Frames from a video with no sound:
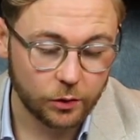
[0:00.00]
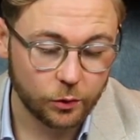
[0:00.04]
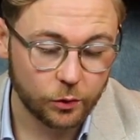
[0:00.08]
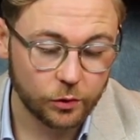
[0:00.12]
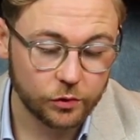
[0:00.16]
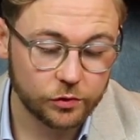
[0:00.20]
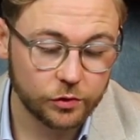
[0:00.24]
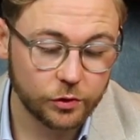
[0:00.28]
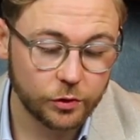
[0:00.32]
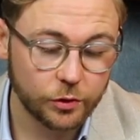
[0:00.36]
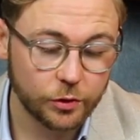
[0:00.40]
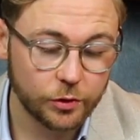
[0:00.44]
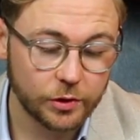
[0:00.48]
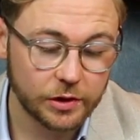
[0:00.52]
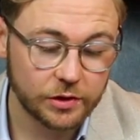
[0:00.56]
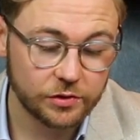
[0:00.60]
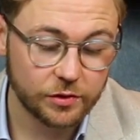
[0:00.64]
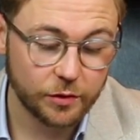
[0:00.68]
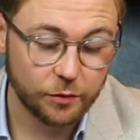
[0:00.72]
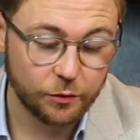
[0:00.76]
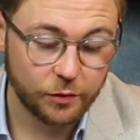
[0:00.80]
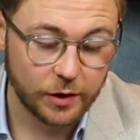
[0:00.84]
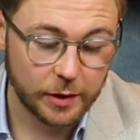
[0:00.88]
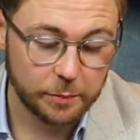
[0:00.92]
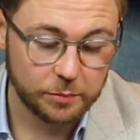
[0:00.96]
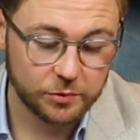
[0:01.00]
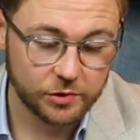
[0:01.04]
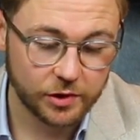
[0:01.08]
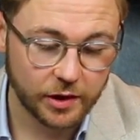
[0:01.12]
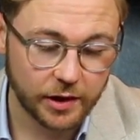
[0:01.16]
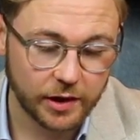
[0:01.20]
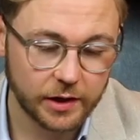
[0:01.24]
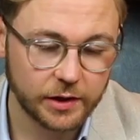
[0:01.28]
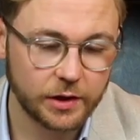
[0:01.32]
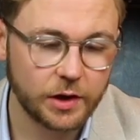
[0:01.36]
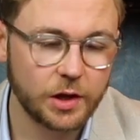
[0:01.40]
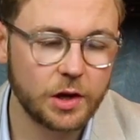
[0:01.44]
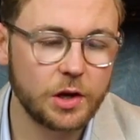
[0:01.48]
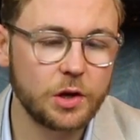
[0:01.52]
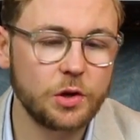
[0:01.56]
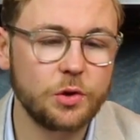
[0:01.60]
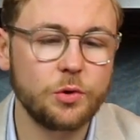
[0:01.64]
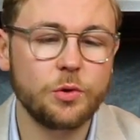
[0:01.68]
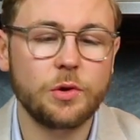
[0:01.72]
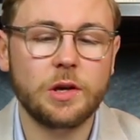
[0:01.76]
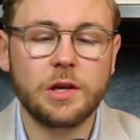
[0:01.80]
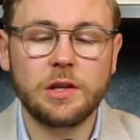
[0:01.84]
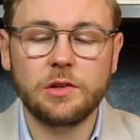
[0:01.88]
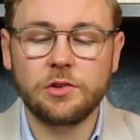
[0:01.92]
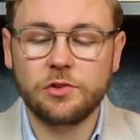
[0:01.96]
also known as the flip side,
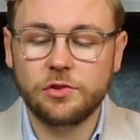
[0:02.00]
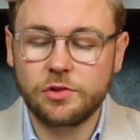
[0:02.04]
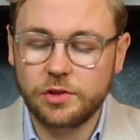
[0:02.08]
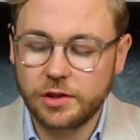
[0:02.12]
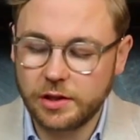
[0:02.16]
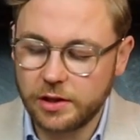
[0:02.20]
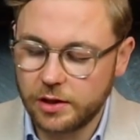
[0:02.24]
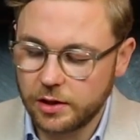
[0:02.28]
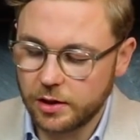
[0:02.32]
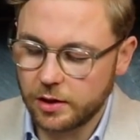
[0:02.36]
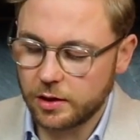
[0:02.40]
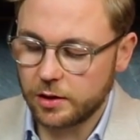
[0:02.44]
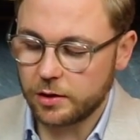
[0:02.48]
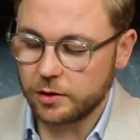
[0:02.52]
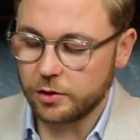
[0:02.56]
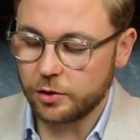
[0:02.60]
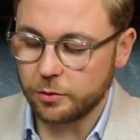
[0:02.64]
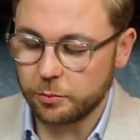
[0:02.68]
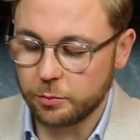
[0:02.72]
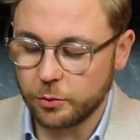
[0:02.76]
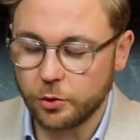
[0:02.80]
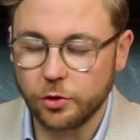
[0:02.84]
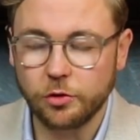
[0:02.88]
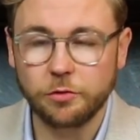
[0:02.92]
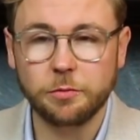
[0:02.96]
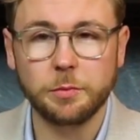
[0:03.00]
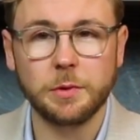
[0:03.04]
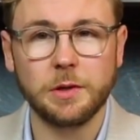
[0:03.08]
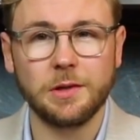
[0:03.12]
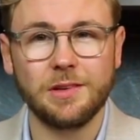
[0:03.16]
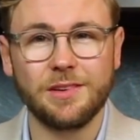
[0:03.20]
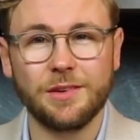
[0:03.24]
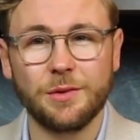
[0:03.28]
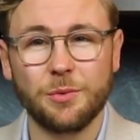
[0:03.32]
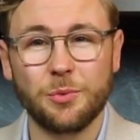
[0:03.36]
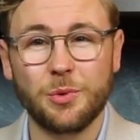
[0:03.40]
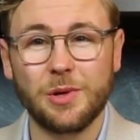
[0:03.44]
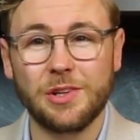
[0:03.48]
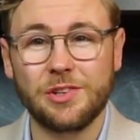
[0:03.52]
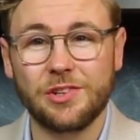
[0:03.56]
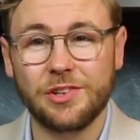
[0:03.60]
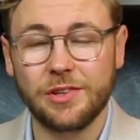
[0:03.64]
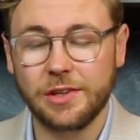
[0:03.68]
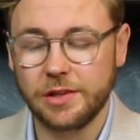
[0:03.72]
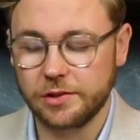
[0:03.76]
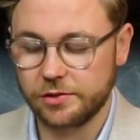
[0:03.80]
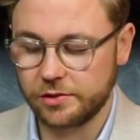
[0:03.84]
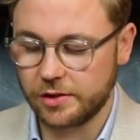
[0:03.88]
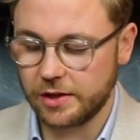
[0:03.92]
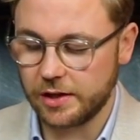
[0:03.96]
you can see the movement, which
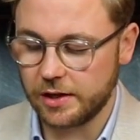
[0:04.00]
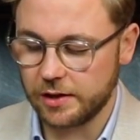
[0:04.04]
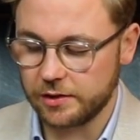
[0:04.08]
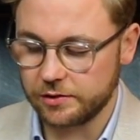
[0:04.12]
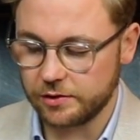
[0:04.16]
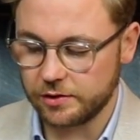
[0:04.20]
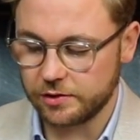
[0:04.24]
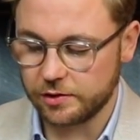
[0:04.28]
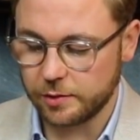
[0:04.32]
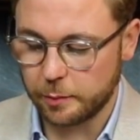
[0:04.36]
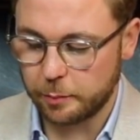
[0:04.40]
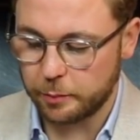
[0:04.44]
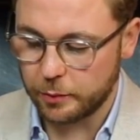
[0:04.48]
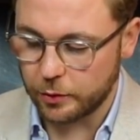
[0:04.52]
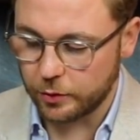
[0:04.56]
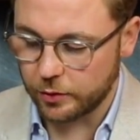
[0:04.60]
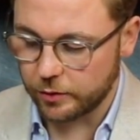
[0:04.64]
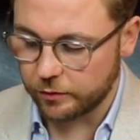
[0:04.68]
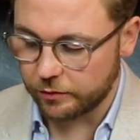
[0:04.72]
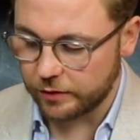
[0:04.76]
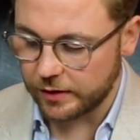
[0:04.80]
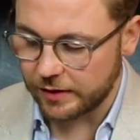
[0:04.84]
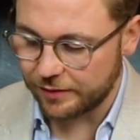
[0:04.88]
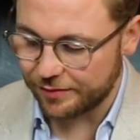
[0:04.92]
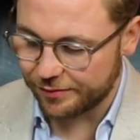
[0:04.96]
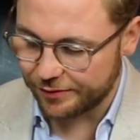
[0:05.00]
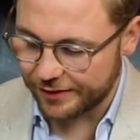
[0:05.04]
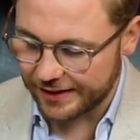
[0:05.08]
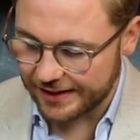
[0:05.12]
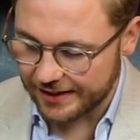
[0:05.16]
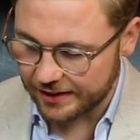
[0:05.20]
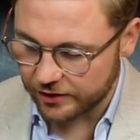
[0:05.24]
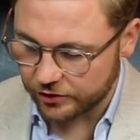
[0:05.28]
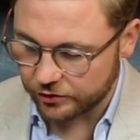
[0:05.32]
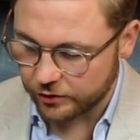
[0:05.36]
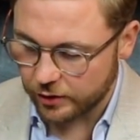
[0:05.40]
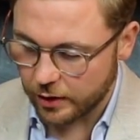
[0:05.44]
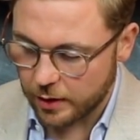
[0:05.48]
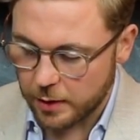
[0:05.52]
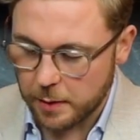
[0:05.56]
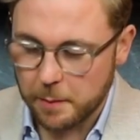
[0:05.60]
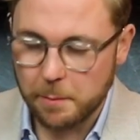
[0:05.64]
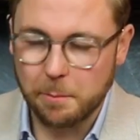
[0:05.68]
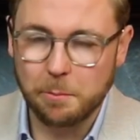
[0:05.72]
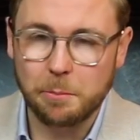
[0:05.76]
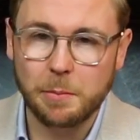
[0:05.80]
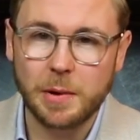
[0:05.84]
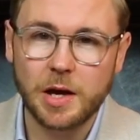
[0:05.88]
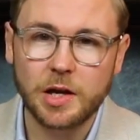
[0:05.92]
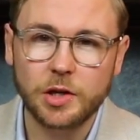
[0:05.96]
in this case is a beautifully finished
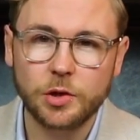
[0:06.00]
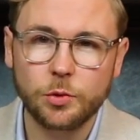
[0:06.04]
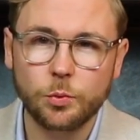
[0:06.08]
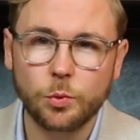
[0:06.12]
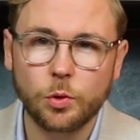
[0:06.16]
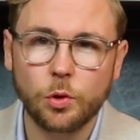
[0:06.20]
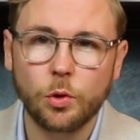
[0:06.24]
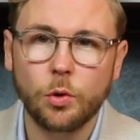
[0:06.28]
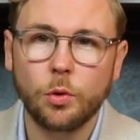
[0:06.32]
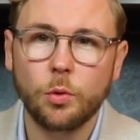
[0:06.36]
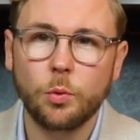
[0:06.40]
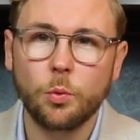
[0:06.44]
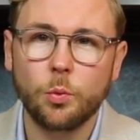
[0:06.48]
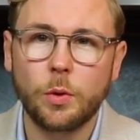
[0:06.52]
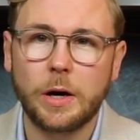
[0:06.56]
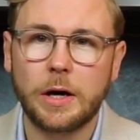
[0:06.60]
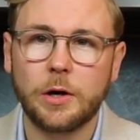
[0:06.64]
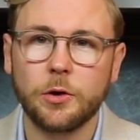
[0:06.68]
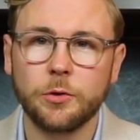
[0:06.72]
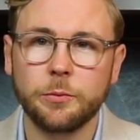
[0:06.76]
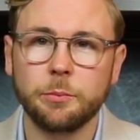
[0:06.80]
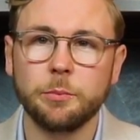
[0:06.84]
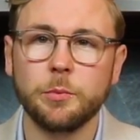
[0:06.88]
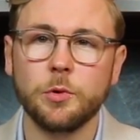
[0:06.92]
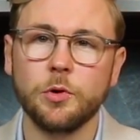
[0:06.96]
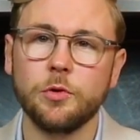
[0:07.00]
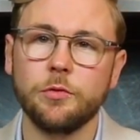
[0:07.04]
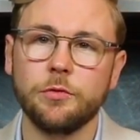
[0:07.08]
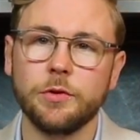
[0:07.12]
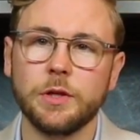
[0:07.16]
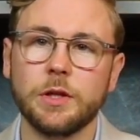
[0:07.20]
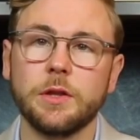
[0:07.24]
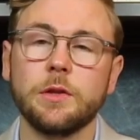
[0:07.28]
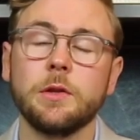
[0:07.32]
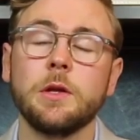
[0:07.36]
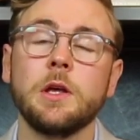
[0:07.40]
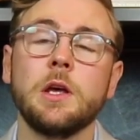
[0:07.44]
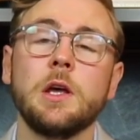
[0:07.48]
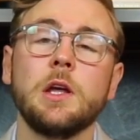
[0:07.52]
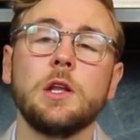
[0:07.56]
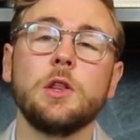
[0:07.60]
manual wound movement.